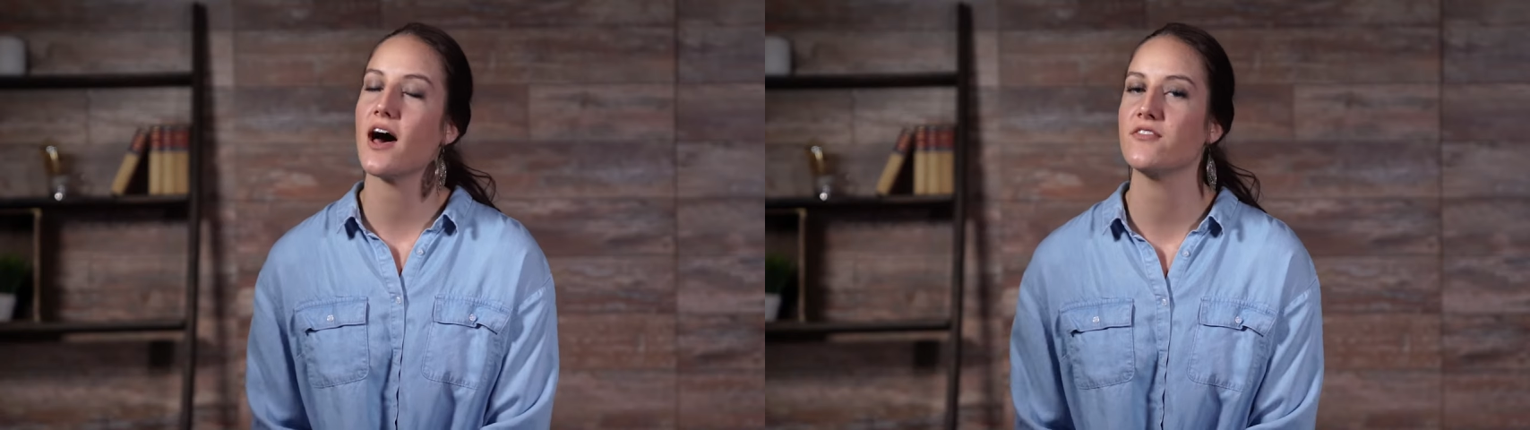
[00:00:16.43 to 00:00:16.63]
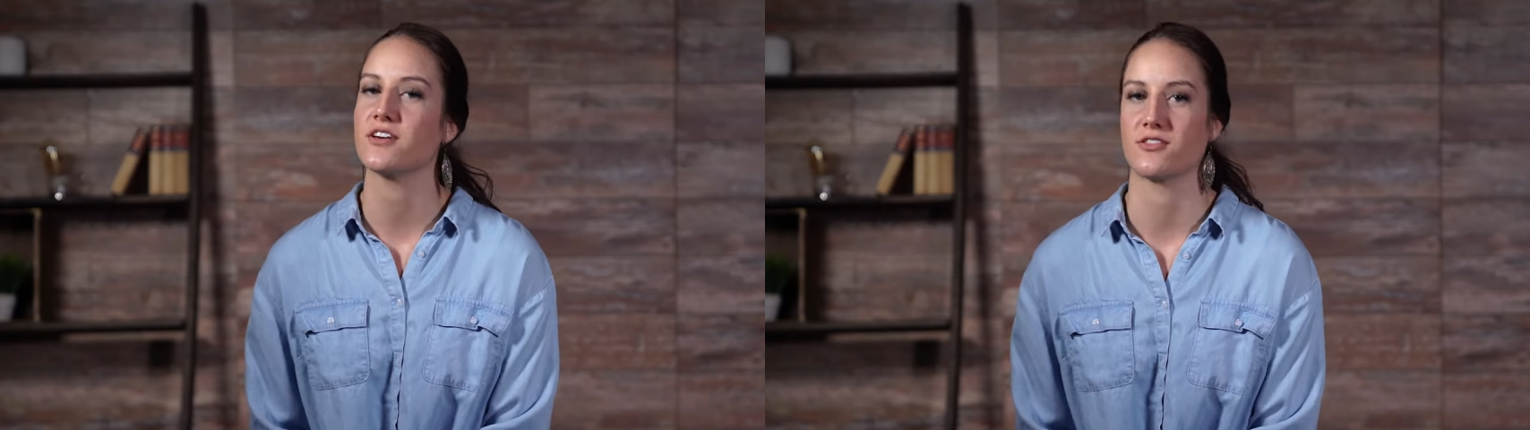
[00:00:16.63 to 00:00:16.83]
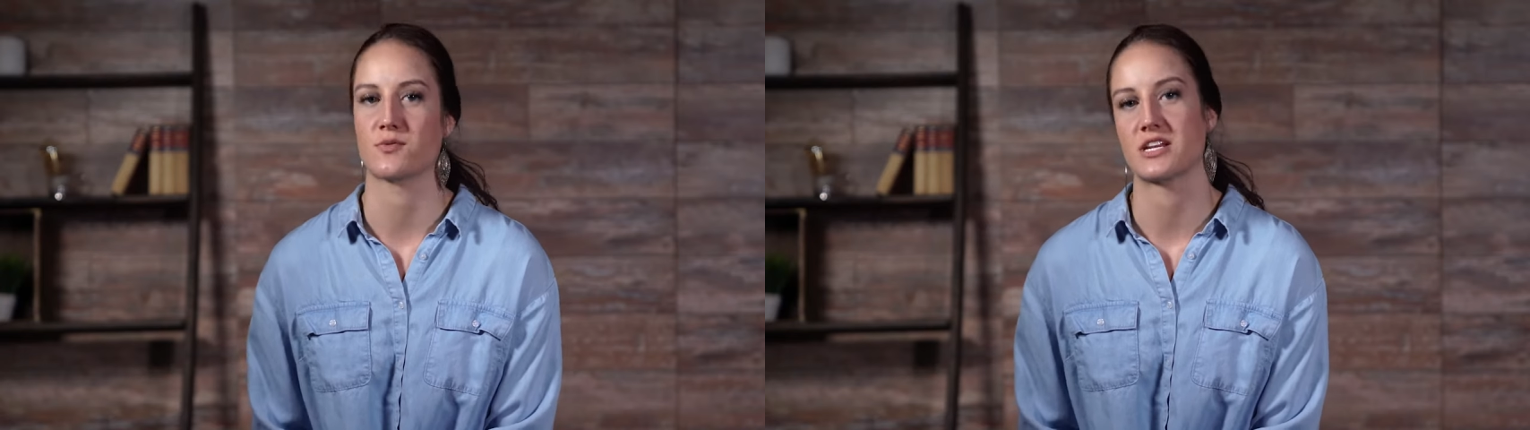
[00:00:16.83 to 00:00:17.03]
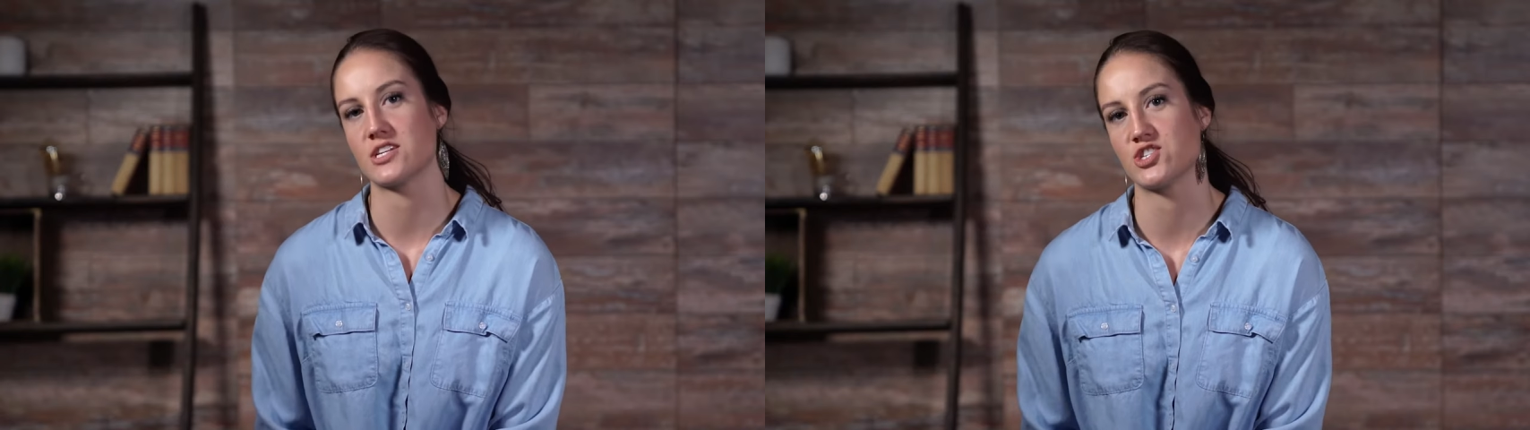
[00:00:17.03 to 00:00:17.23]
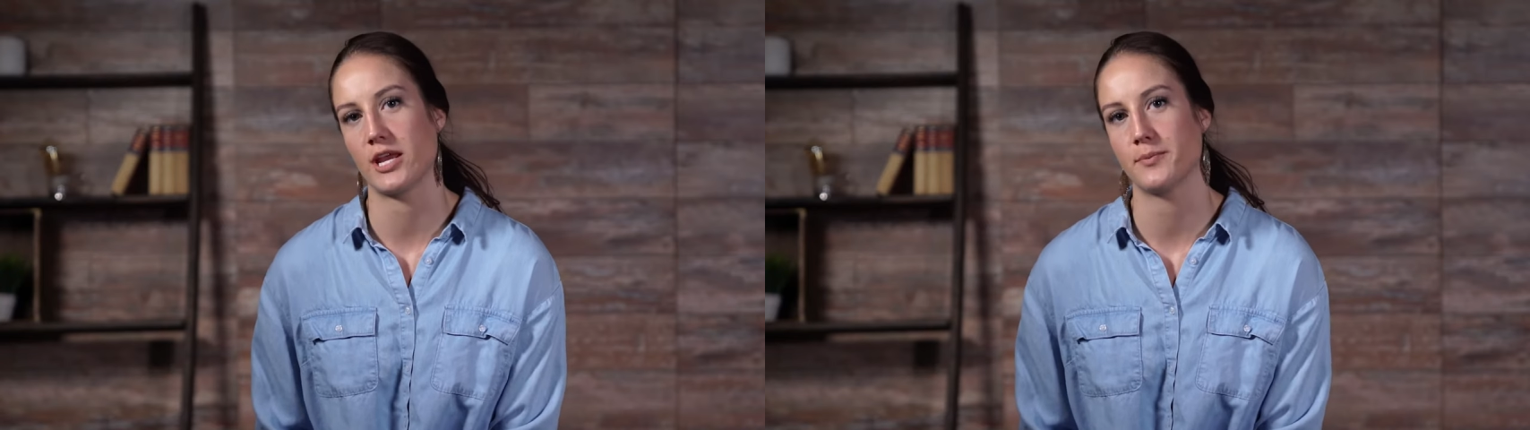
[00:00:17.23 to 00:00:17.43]
of a three
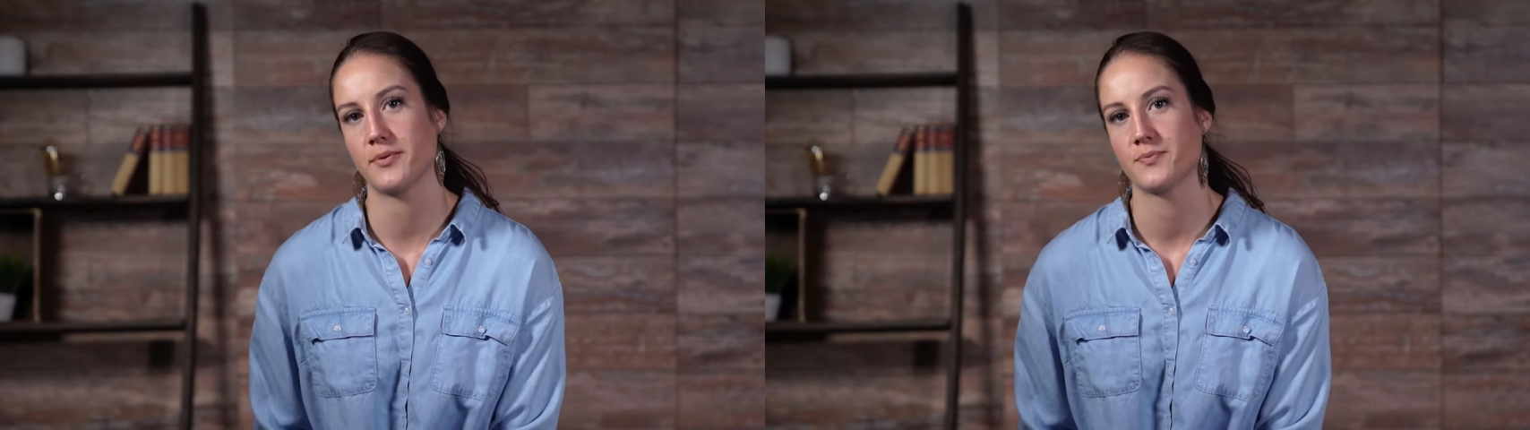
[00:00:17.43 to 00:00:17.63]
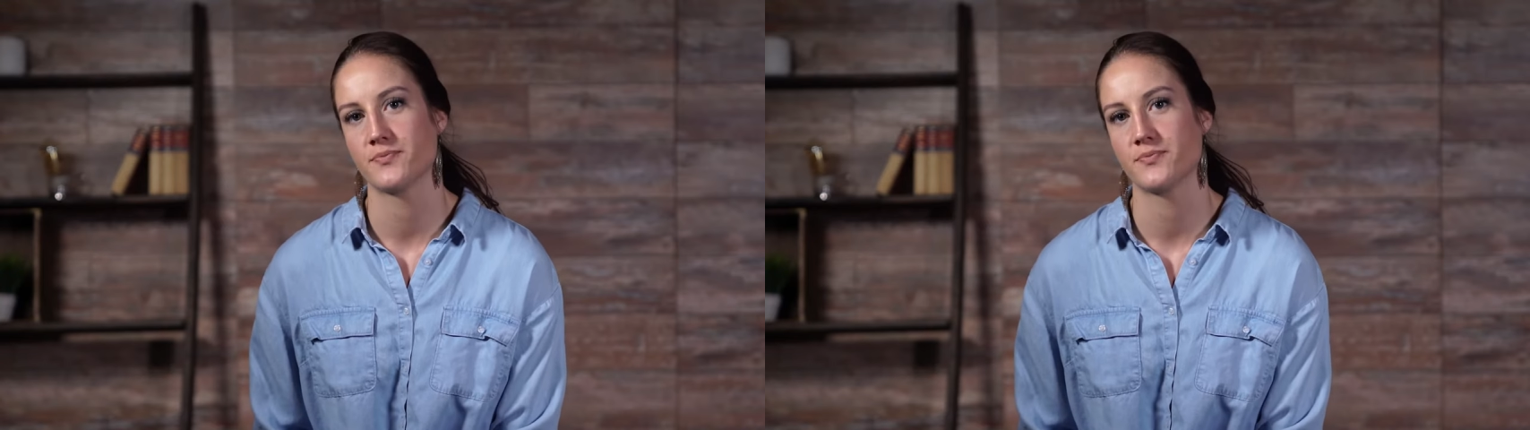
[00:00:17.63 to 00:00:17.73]
D shape.